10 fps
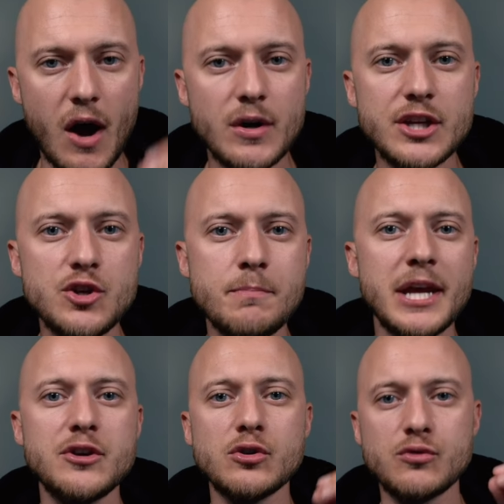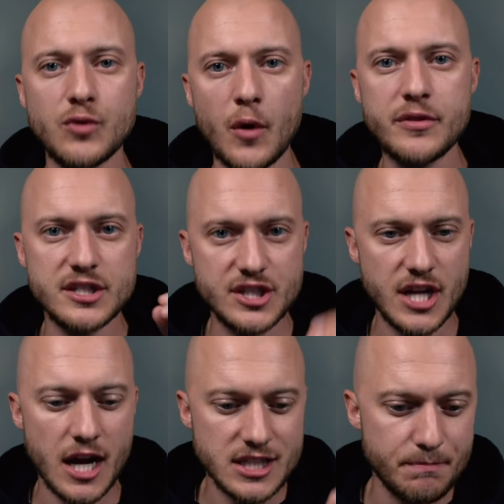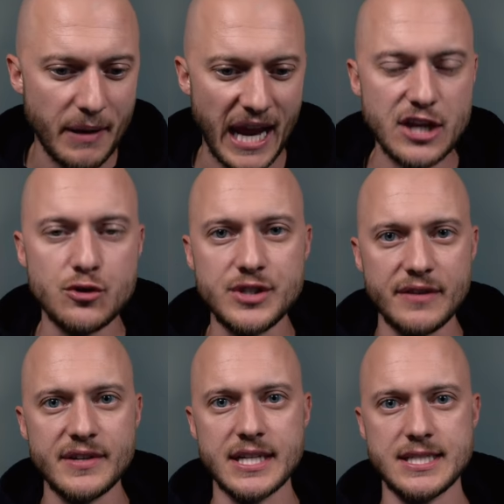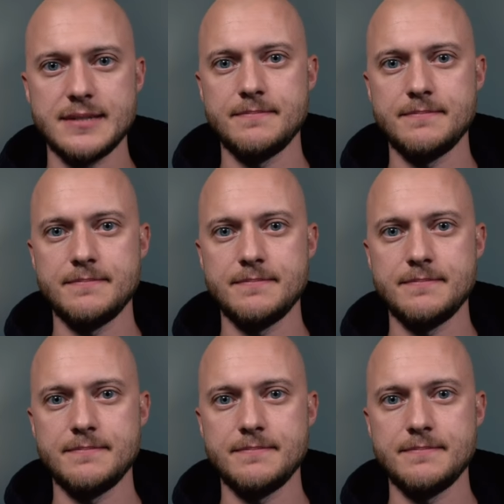how can you make your growth stocks pay you dividends?